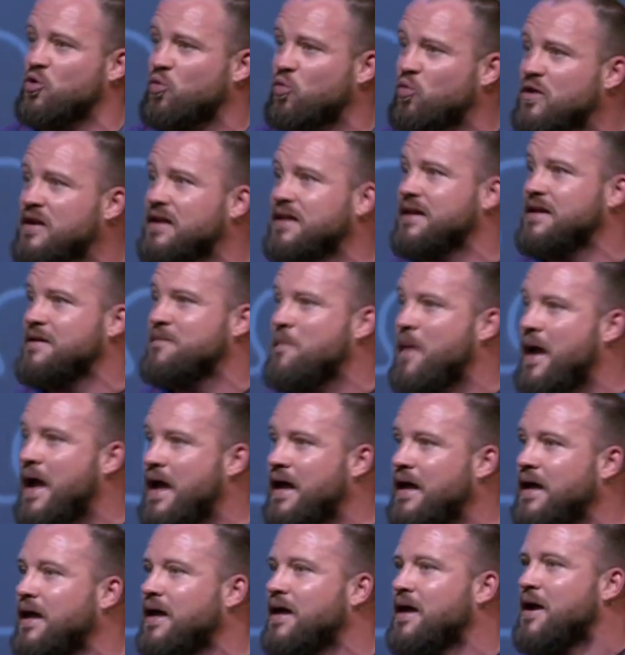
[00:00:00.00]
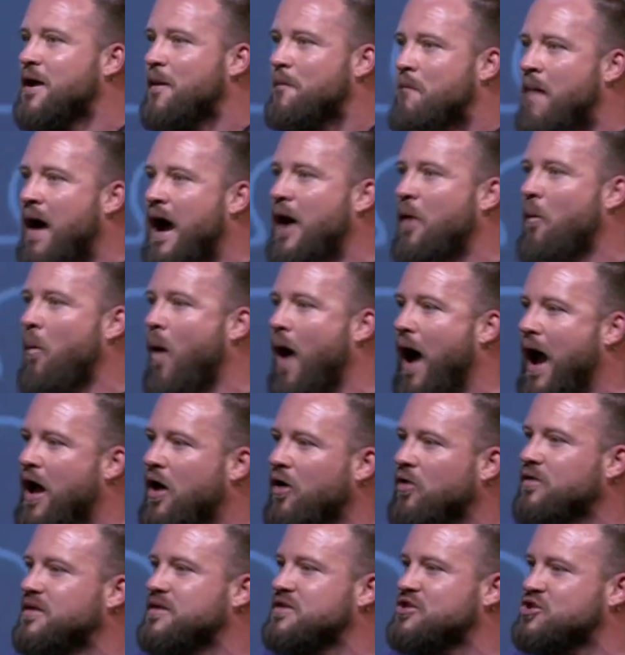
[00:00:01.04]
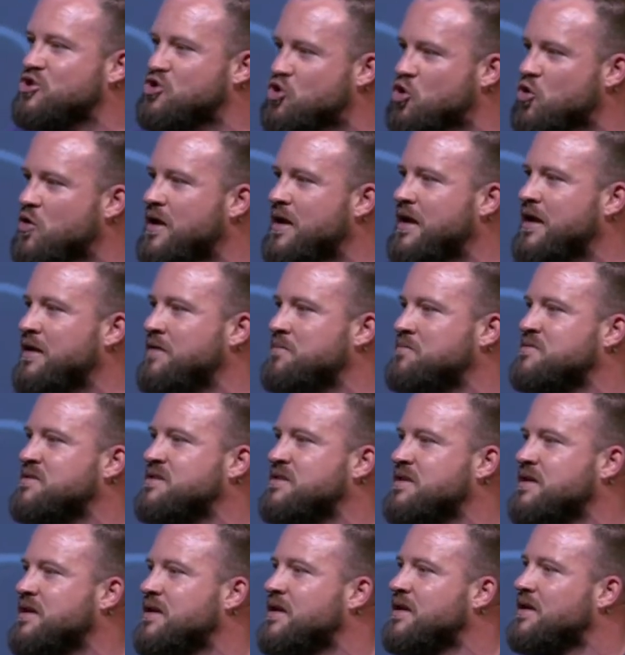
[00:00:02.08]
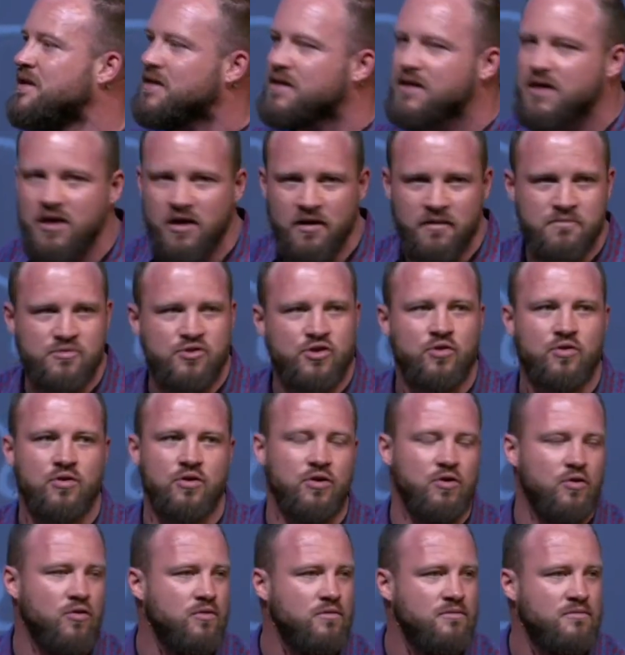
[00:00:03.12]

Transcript: really make my wildest dreams come true.